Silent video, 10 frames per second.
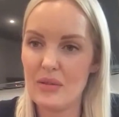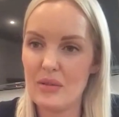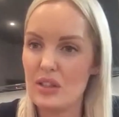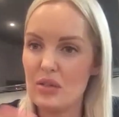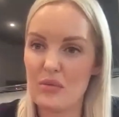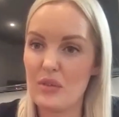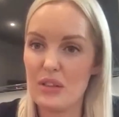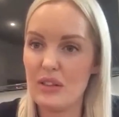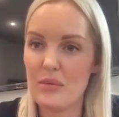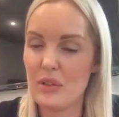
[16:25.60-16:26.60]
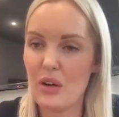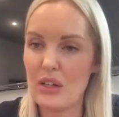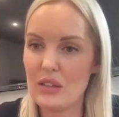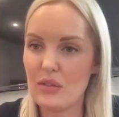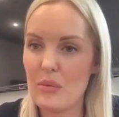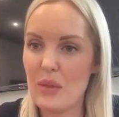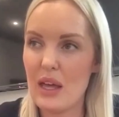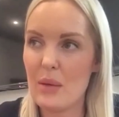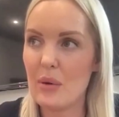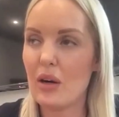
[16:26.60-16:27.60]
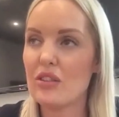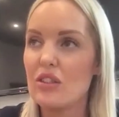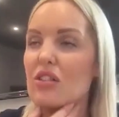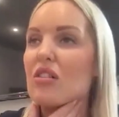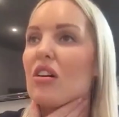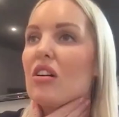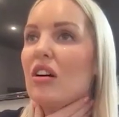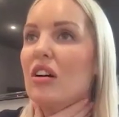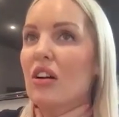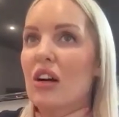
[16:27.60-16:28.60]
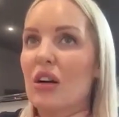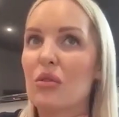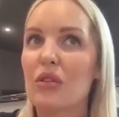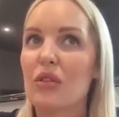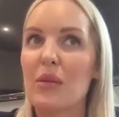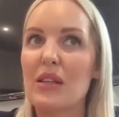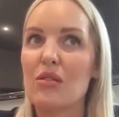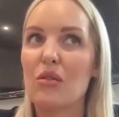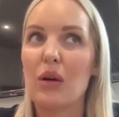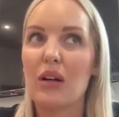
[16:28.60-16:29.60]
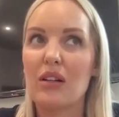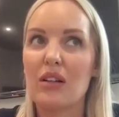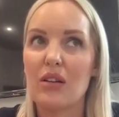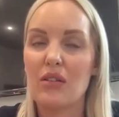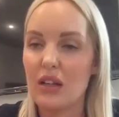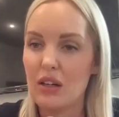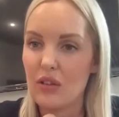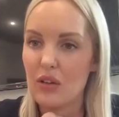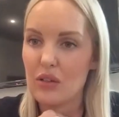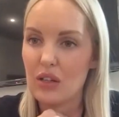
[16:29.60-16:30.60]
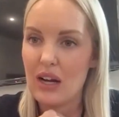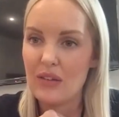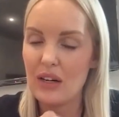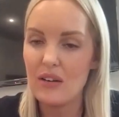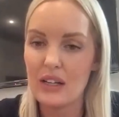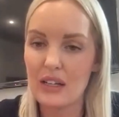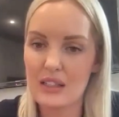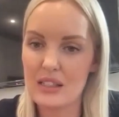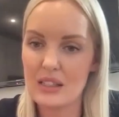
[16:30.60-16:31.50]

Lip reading: just guide it from there. But I like all of them. There's not one I don't think I've used that I haven't liked.